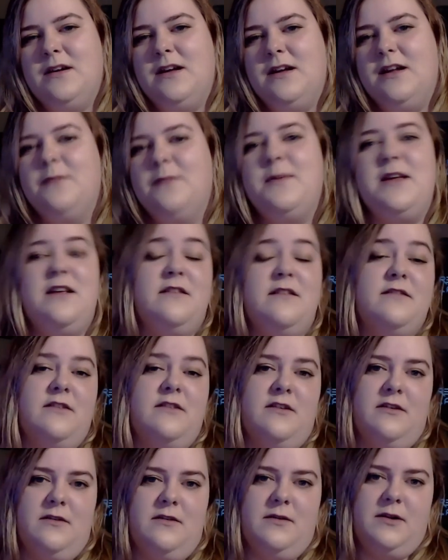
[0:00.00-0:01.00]
it'll be
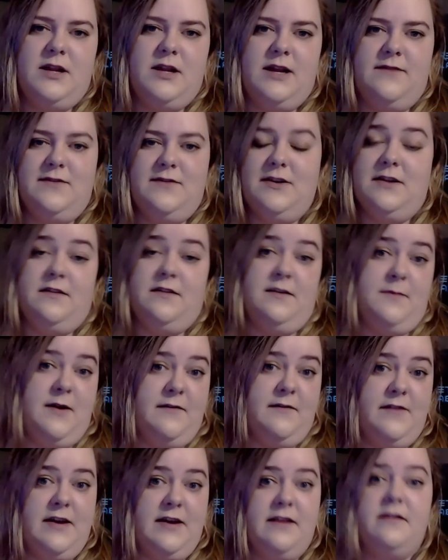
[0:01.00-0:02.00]
easier if you can see my
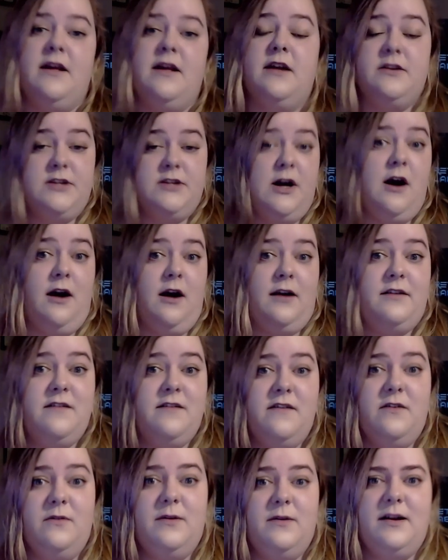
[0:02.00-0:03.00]
face and talk
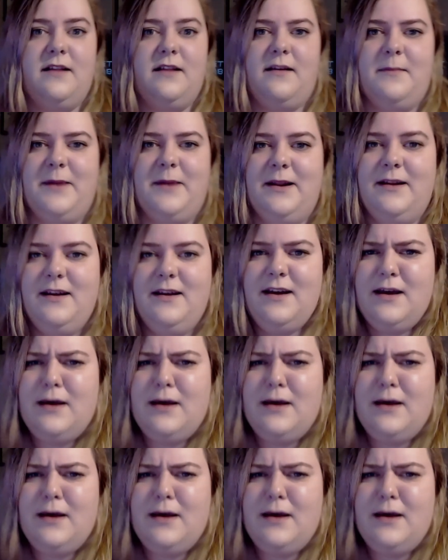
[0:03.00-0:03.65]
too, because I mean,